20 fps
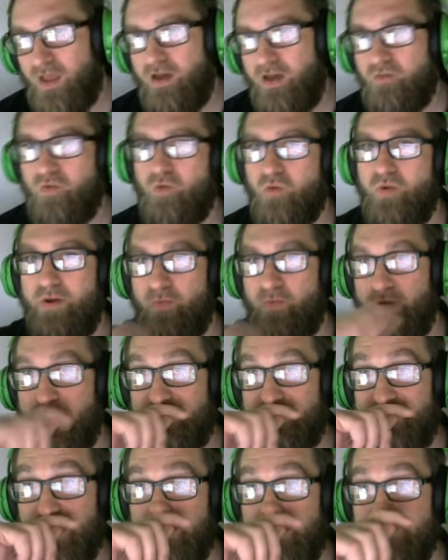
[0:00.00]
well, we, we
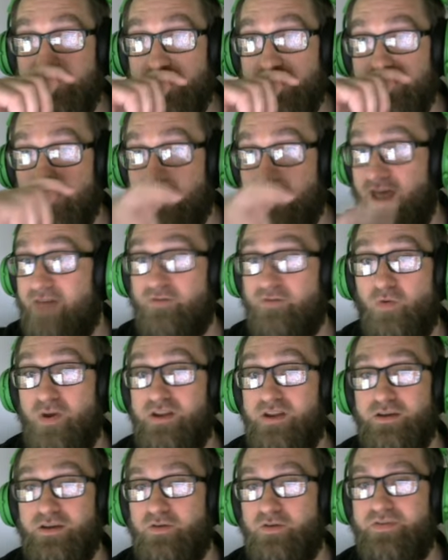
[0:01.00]
effectively don't have a way to
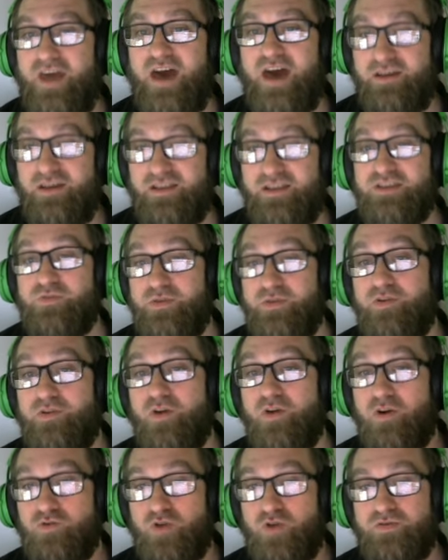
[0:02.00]
deal with that unless we do
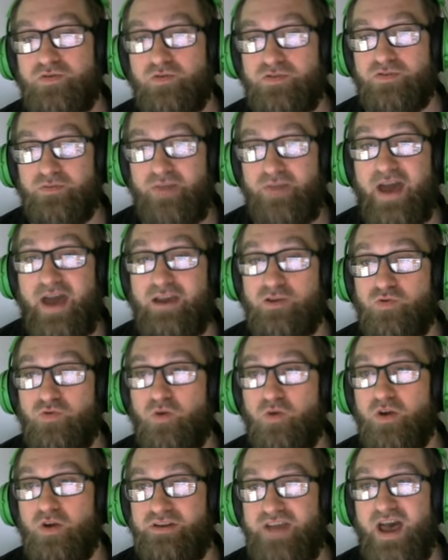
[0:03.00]
go Dressrosa package where
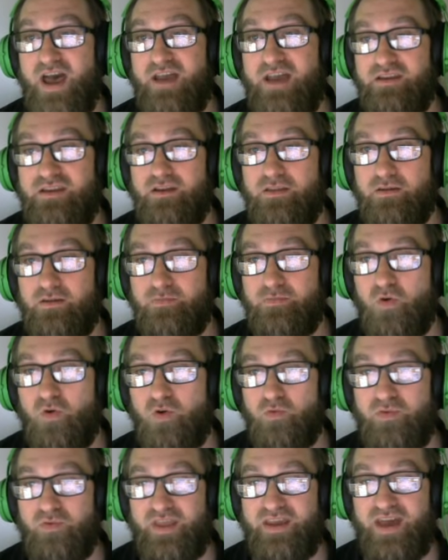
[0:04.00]
we're attacking into their
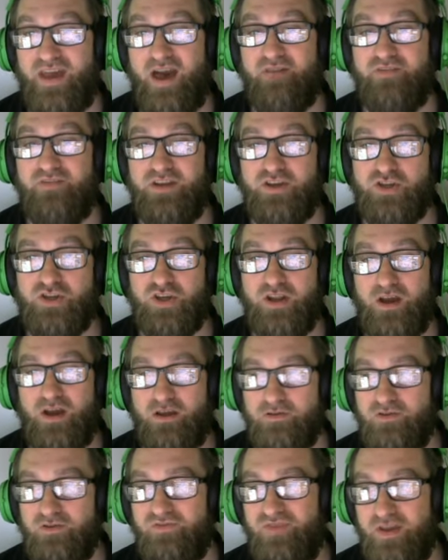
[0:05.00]
board with a Cavendish and a
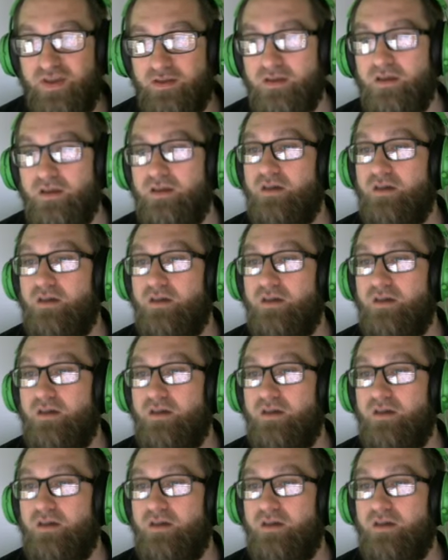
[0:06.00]
Luffy.